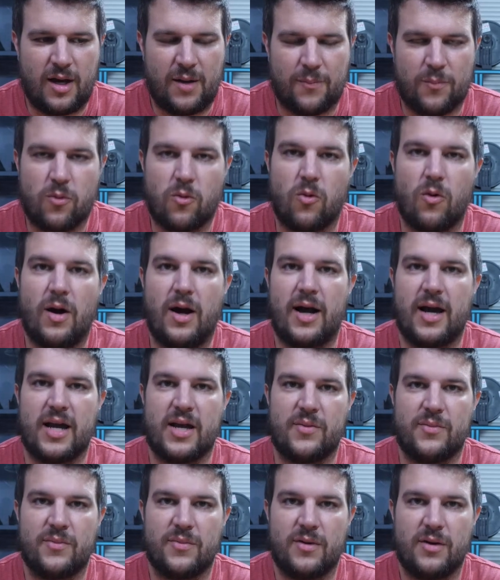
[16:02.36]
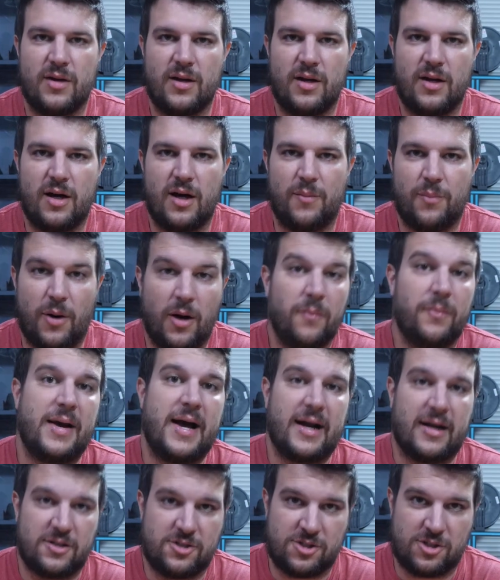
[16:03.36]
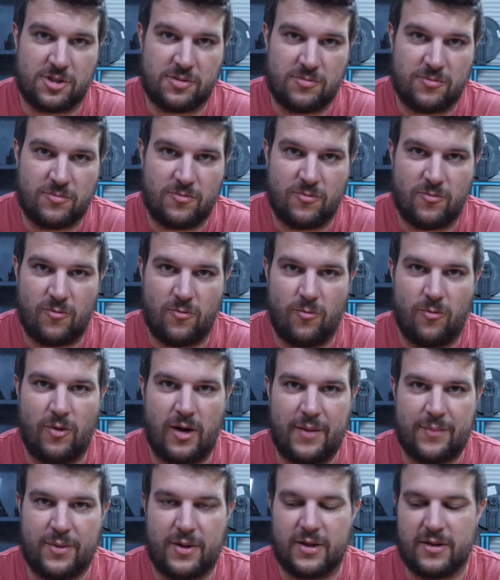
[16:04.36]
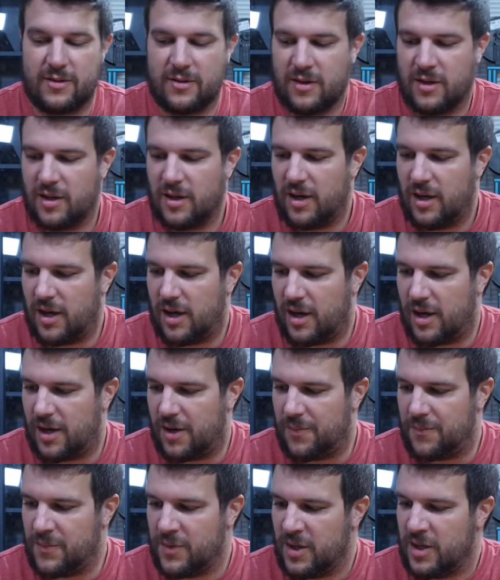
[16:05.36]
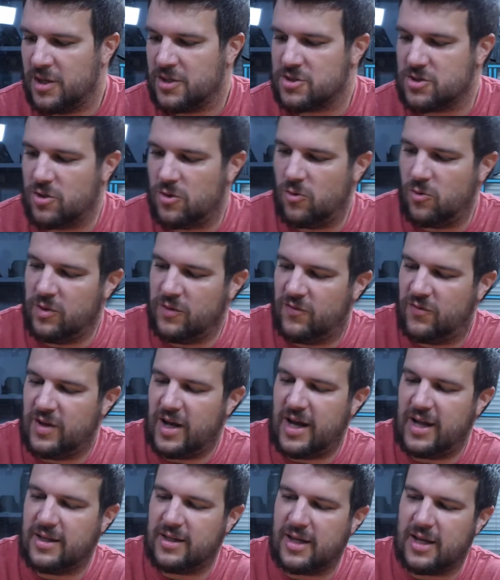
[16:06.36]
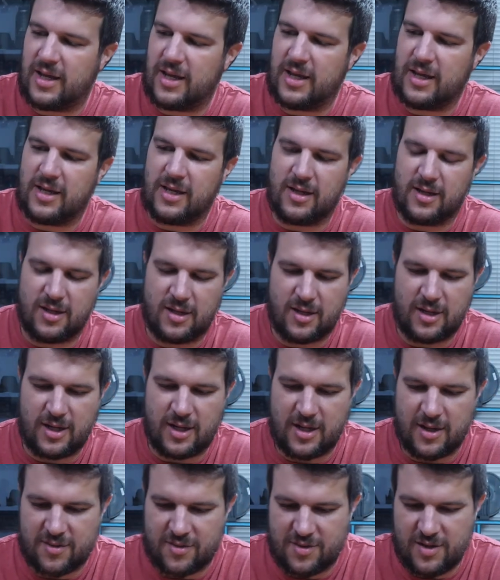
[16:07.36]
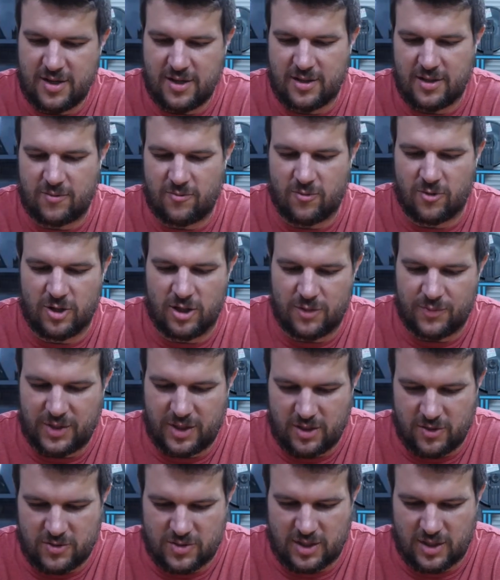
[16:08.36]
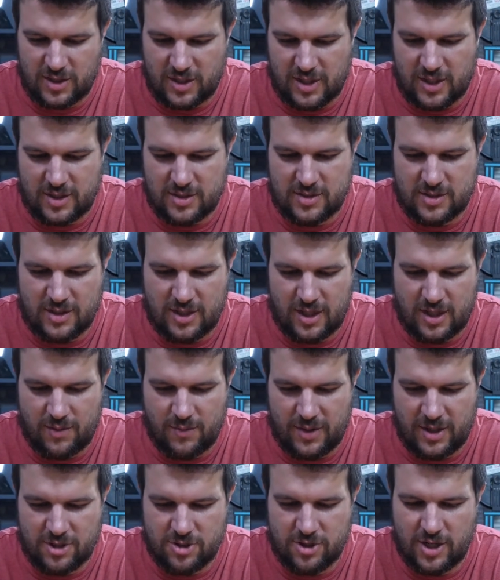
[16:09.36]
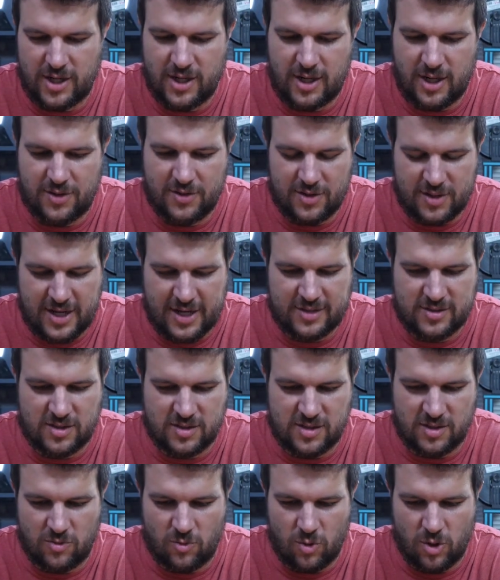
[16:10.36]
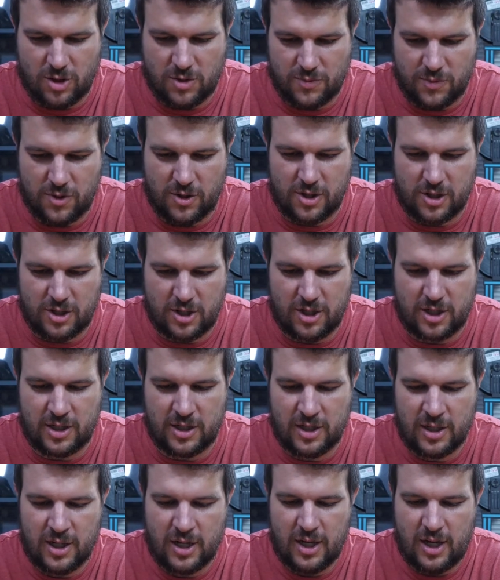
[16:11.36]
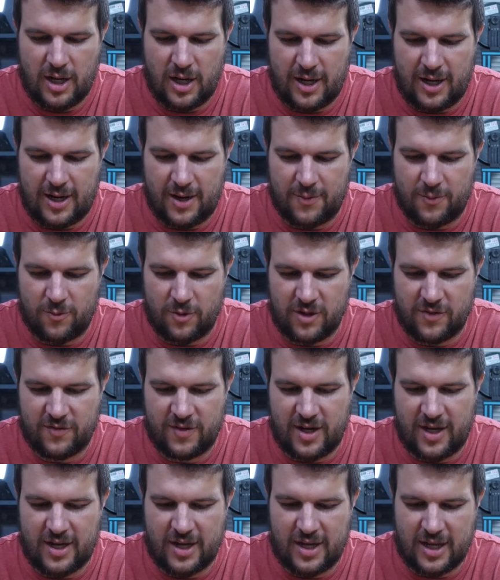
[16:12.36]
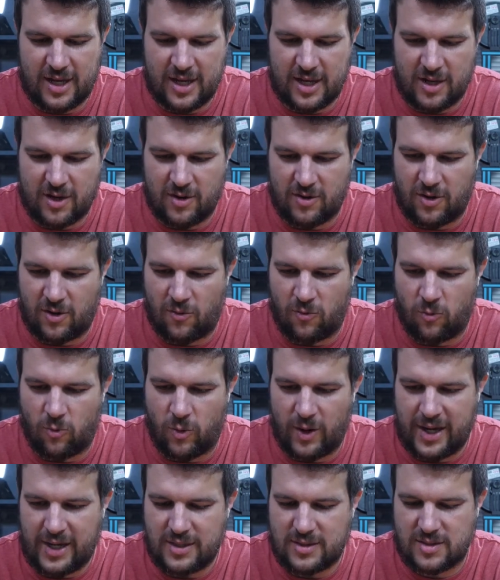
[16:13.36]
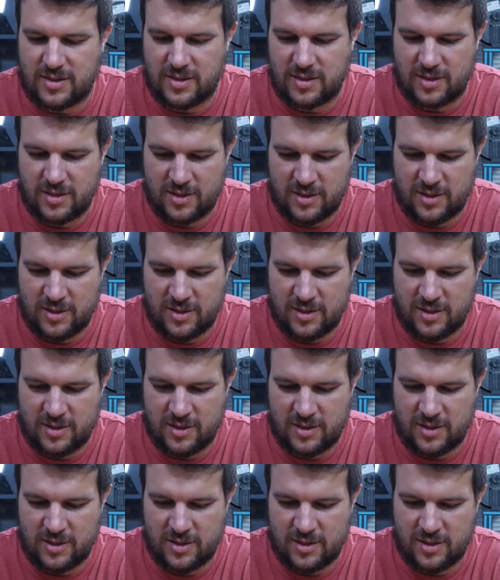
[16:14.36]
prime a pump action weapon. So we've got and I think we're going to be using this. I tried it out on the Nexus, it worked pretty good. We've got a weight